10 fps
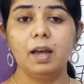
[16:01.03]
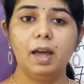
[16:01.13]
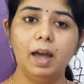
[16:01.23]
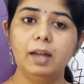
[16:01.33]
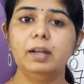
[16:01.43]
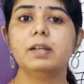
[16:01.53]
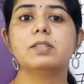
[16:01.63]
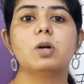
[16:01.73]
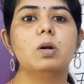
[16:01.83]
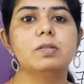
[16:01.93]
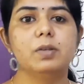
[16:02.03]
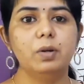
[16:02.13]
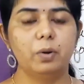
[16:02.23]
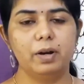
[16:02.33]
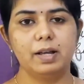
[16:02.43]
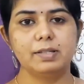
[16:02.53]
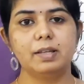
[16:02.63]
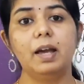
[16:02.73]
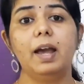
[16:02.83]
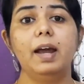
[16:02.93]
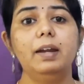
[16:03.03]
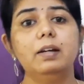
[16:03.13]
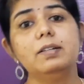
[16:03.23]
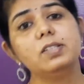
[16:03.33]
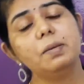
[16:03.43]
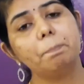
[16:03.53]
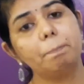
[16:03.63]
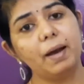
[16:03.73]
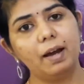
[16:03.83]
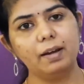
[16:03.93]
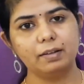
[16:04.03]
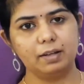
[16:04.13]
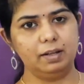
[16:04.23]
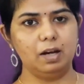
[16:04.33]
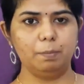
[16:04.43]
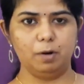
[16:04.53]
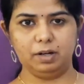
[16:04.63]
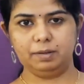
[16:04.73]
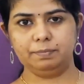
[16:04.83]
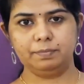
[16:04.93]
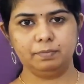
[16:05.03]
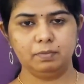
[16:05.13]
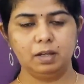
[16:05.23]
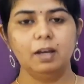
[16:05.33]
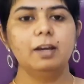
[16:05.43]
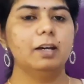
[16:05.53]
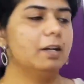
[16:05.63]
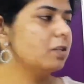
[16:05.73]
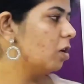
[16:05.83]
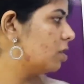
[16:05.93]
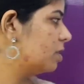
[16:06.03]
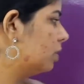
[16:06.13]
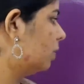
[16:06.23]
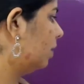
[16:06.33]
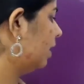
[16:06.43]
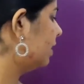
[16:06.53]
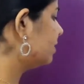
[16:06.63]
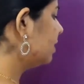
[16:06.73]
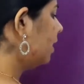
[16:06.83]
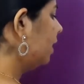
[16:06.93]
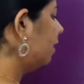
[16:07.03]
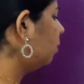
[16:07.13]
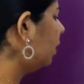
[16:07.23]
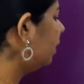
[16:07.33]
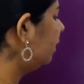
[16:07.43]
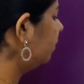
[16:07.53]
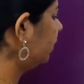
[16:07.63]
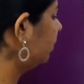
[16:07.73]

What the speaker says: And it is also known as the energy bank in our body. It is also known as, why we